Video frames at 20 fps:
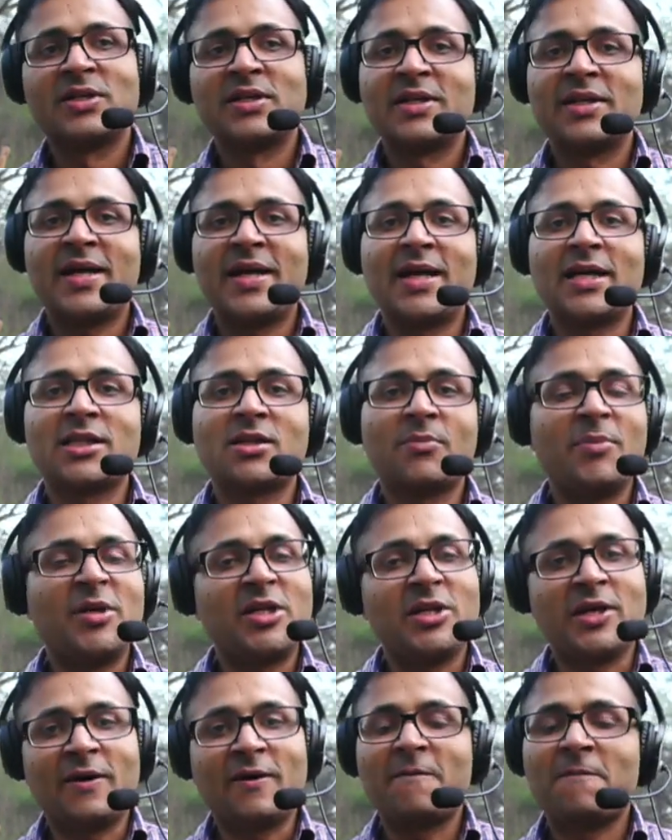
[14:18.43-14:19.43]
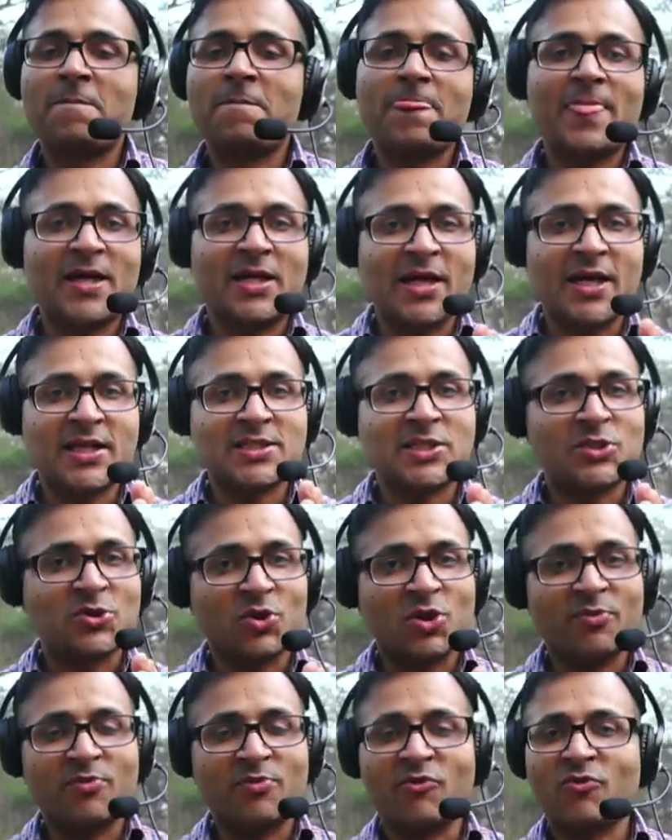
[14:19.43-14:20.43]
And the media, as I told you
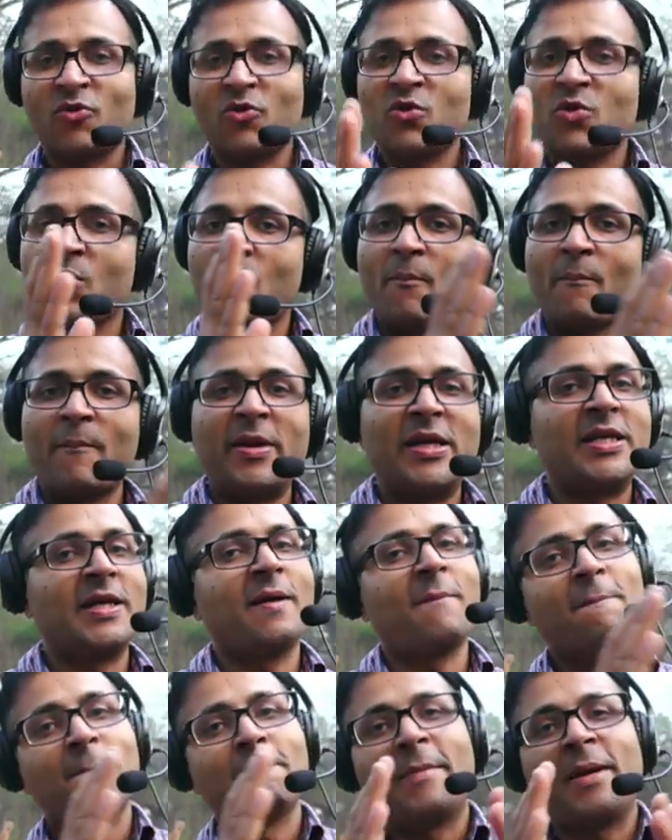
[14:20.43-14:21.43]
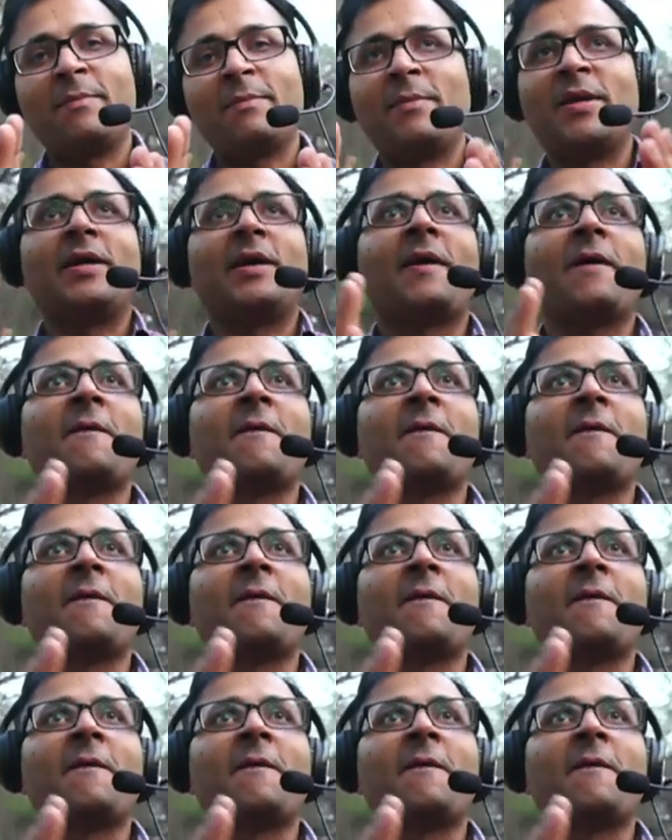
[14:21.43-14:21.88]
before, medium and media.